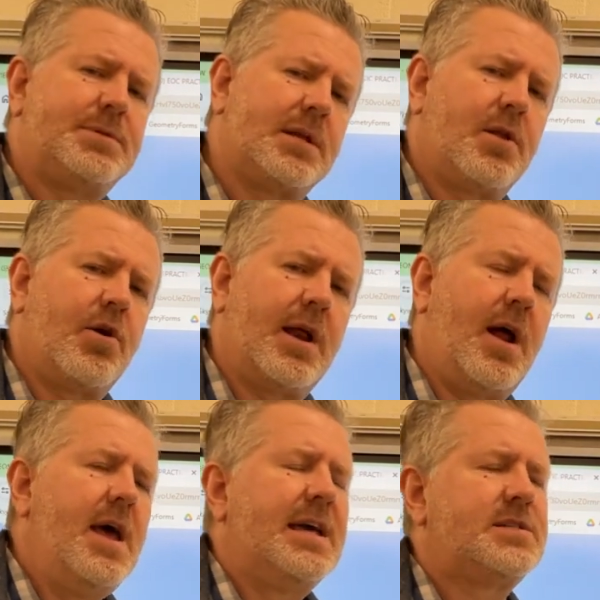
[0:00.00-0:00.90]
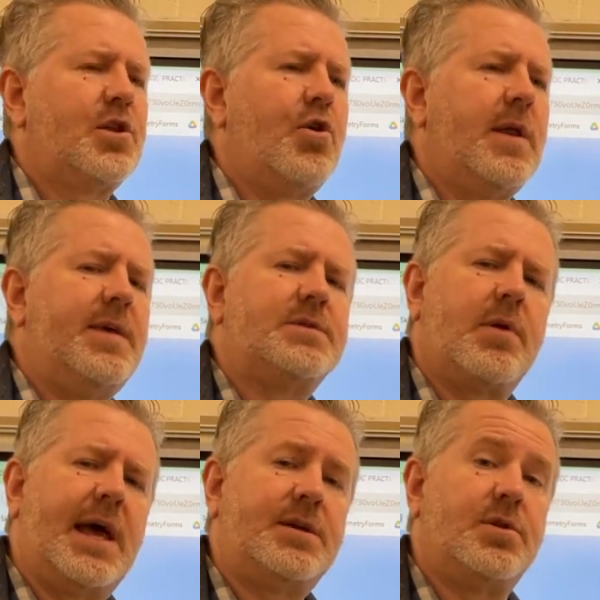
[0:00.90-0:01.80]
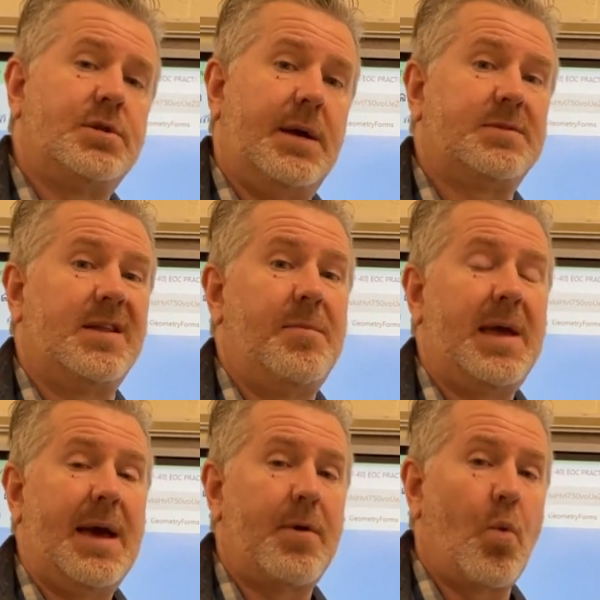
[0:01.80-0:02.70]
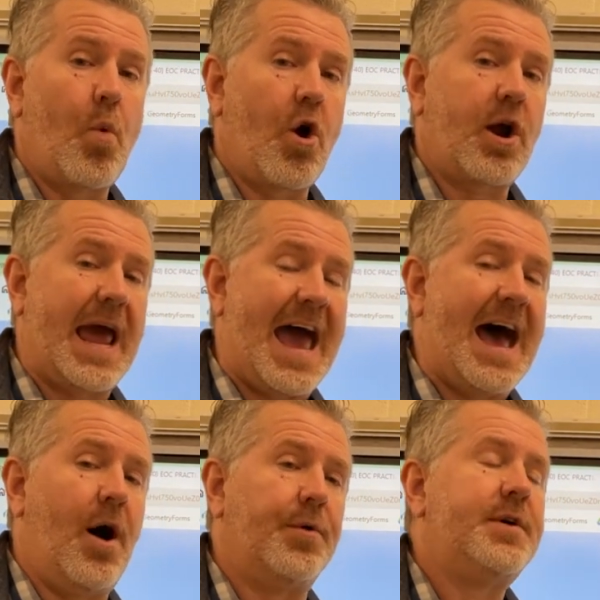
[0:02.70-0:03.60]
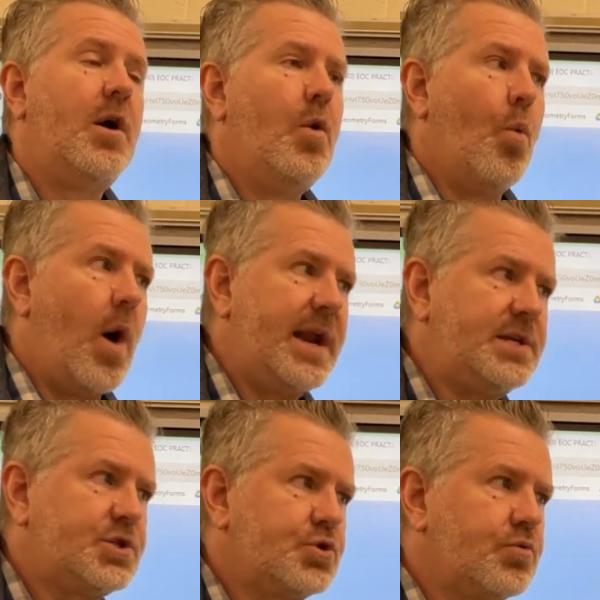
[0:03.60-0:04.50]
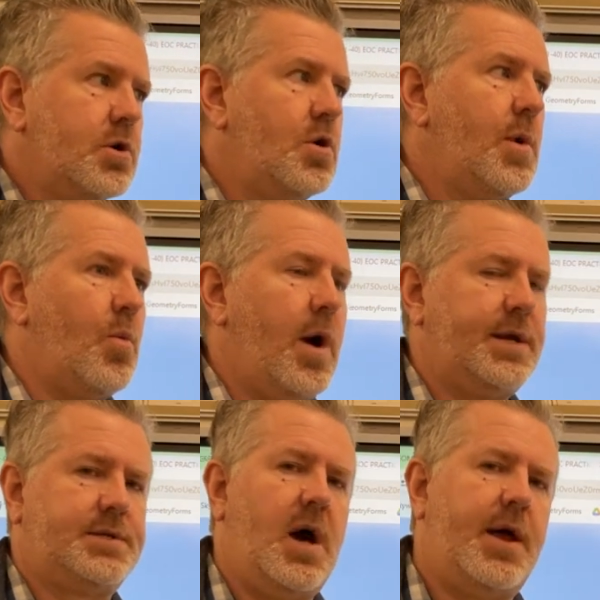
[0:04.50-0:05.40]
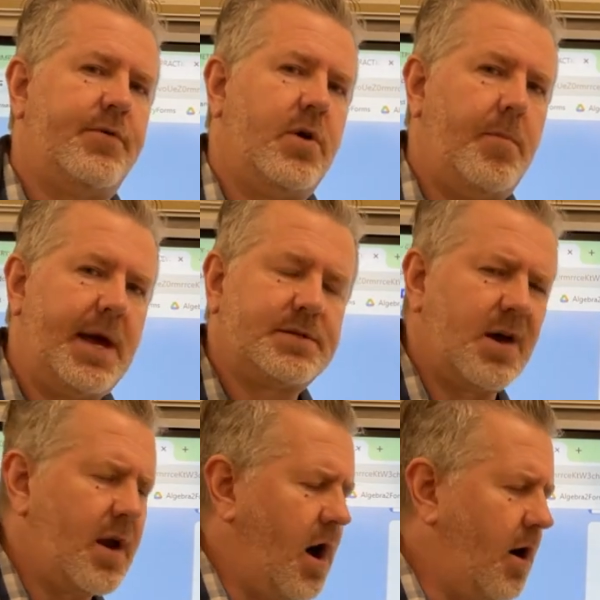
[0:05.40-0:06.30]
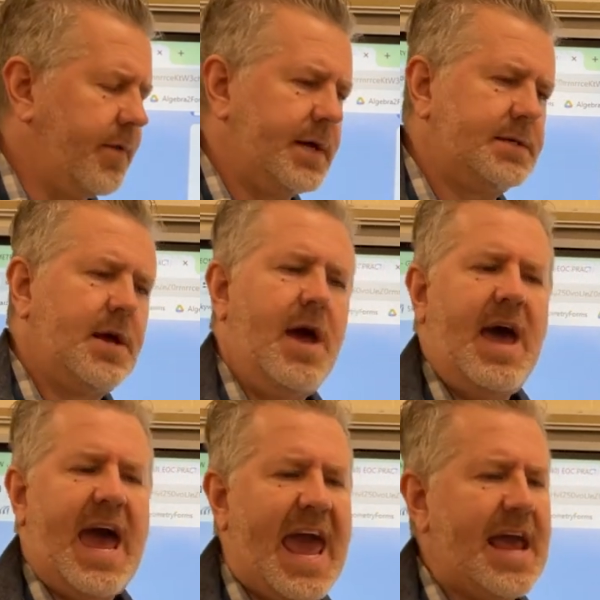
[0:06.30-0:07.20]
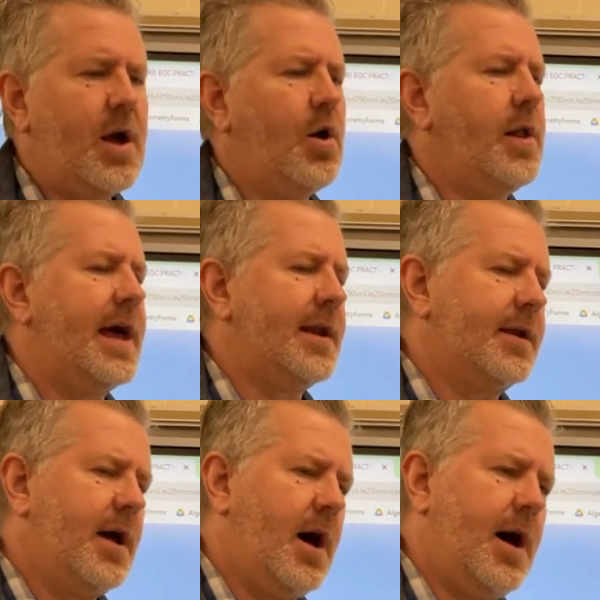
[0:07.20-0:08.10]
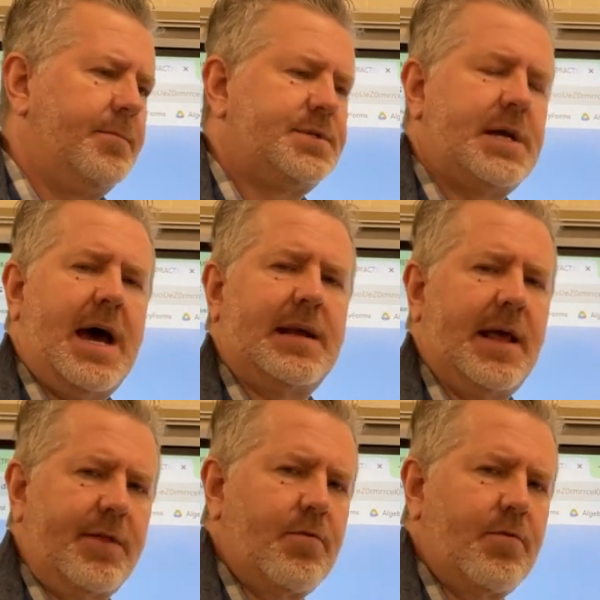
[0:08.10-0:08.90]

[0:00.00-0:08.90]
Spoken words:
and it's learning these relationships and then being able to work out what is true and what is not true based on all these angle and side length